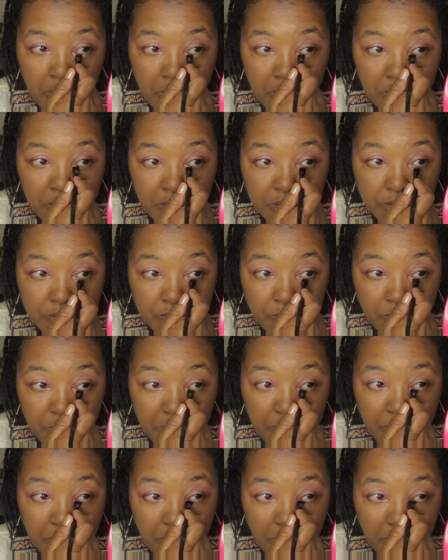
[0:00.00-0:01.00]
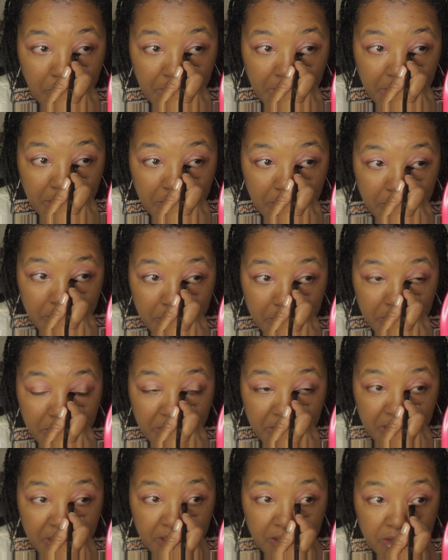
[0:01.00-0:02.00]
And just sweep it right
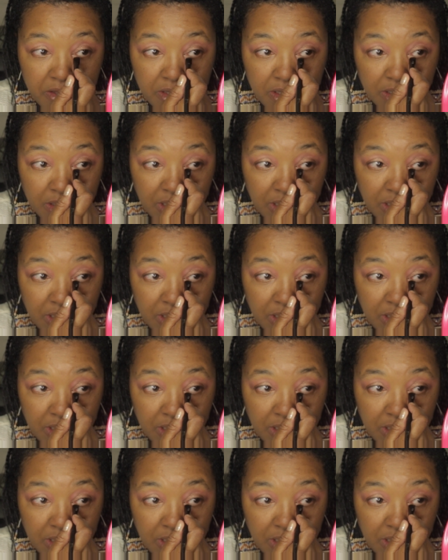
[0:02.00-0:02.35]
underneath the